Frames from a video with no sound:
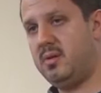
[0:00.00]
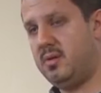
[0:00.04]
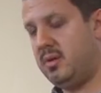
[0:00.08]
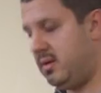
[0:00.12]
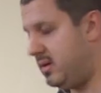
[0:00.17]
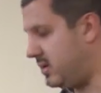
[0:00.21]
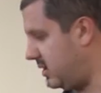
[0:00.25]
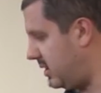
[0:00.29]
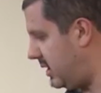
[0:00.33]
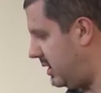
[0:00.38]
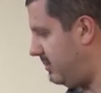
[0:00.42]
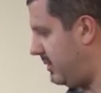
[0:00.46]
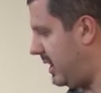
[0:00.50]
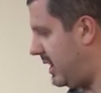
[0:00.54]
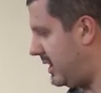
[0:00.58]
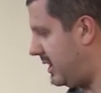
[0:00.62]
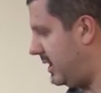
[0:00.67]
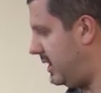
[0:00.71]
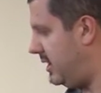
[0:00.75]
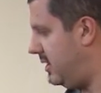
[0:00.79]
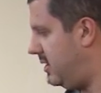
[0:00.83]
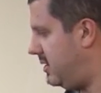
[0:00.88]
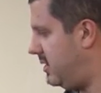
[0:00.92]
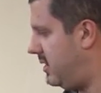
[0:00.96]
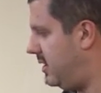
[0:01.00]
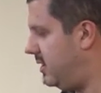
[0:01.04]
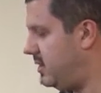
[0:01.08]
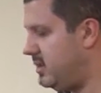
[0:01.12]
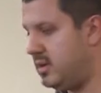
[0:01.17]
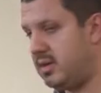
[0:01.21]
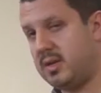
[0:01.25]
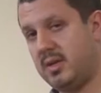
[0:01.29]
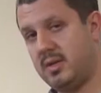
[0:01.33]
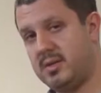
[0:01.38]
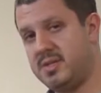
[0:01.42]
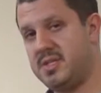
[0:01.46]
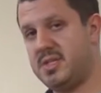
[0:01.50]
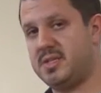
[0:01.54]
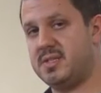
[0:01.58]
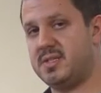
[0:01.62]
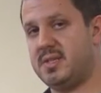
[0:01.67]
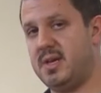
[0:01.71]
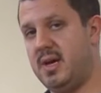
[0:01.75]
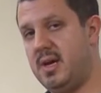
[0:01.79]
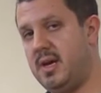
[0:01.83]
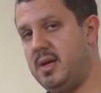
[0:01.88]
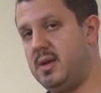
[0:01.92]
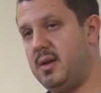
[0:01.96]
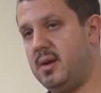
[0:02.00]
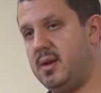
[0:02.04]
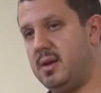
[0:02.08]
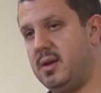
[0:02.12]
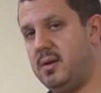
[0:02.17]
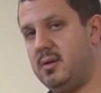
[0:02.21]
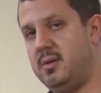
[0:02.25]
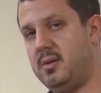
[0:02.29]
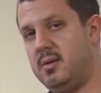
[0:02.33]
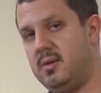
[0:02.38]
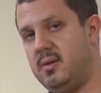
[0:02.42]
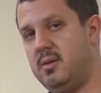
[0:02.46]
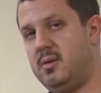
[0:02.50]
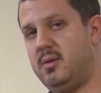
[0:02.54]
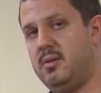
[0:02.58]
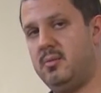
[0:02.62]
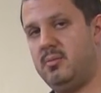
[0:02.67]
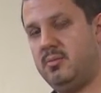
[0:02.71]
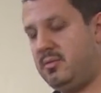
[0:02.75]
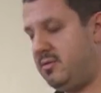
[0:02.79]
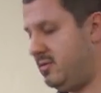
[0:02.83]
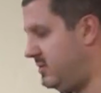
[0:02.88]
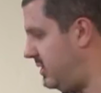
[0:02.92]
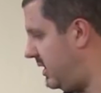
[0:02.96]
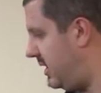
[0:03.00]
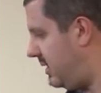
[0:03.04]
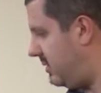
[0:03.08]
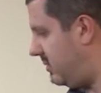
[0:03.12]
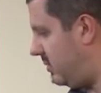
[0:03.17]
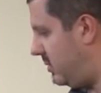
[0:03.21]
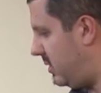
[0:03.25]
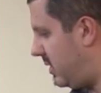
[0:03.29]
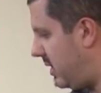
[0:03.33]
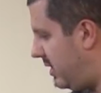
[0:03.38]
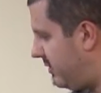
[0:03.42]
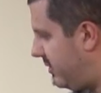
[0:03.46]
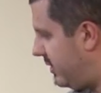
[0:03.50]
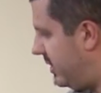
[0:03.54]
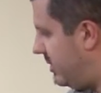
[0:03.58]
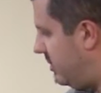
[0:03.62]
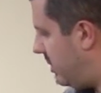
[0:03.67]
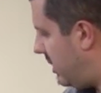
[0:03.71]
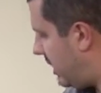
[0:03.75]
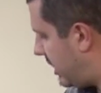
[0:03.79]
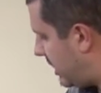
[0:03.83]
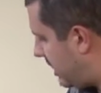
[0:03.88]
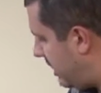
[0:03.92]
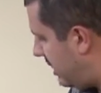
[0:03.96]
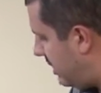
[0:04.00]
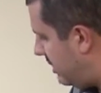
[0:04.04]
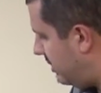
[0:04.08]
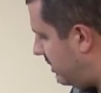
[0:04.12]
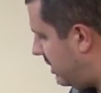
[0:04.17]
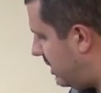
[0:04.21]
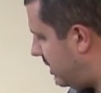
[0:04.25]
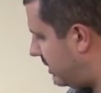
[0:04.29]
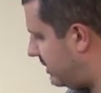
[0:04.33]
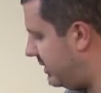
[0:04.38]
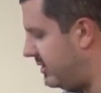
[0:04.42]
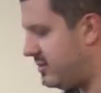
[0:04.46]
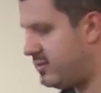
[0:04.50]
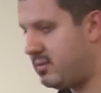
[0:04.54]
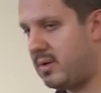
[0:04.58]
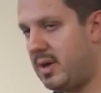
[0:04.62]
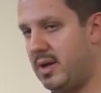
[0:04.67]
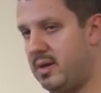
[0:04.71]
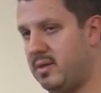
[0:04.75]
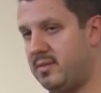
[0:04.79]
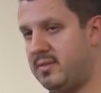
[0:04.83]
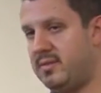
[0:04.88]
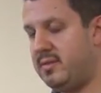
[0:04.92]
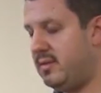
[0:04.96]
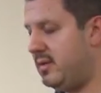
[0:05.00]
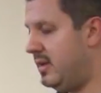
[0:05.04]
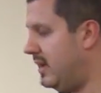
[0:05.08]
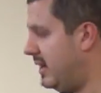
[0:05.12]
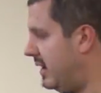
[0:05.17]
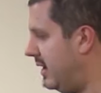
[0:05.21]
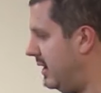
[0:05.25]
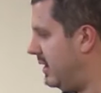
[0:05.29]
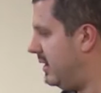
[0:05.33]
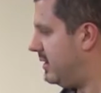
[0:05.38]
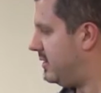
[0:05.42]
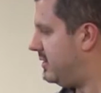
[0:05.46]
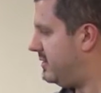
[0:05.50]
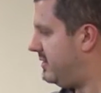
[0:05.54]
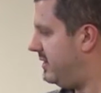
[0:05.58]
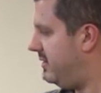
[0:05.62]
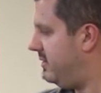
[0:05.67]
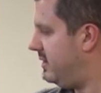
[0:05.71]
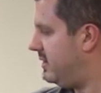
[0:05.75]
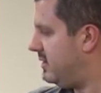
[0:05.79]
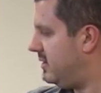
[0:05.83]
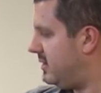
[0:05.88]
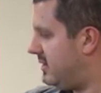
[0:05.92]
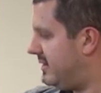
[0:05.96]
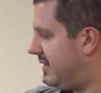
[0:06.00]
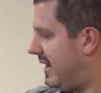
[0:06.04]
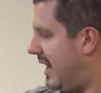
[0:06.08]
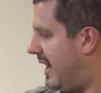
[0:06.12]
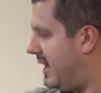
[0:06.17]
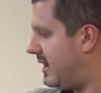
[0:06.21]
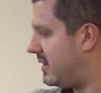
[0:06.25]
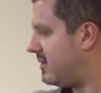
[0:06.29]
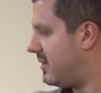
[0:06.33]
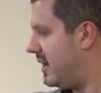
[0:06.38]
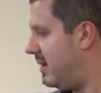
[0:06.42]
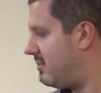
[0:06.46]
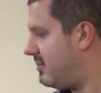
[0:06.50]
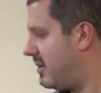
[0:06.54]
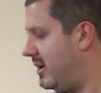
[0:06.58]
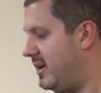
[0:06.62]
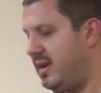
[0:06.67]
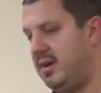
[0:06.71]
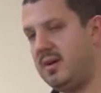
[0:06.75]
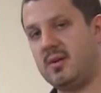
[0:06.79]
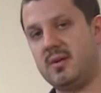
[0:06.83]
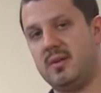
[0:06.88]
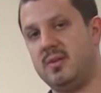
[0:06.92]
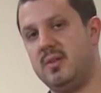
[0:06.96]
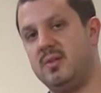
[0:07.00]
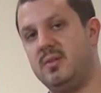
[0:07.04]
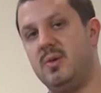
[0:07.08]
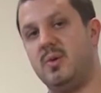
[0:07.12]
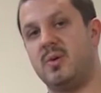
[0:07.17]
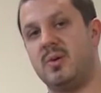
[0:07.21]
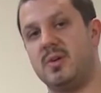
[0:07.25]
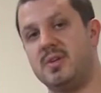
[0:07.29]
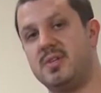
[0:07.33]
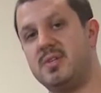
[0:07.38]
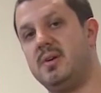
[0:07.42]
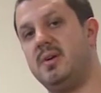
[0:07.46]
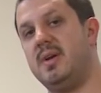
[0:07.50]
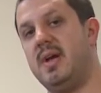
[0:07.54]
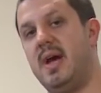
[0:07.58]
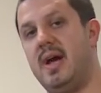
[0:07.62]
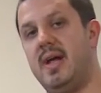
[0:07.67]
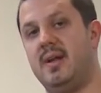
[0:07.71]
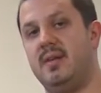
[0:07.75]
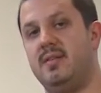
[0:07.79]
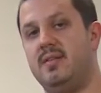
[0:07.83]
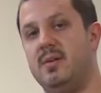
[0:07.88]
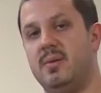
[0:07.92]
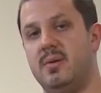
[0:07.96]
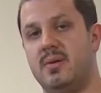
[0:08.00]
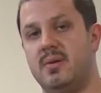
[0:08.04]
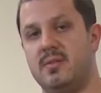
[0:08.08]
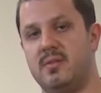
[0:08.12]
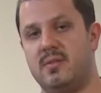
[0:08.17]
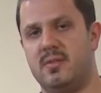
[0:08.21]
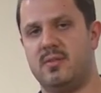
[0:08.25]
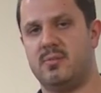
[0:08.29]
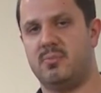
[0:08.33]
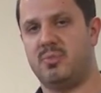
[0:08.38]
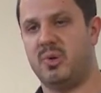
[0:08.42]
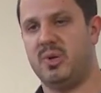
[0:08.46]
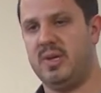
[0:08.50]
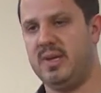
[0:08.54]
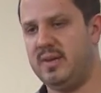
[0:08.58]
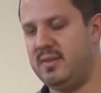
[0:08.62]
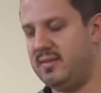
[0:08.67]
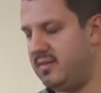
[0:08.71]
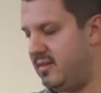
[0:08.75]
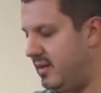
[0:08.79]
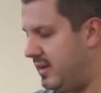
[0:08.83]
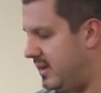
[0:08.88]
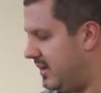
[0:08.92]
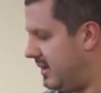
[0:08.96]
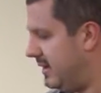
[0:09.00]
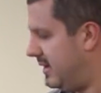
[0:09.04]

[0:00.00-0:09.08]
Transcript: and come out of here, and you can adjust the height on it. Set it wherever you want to go along these rails. There's even a little diagram right here on the door to show you how to do it, so it's pretty easy.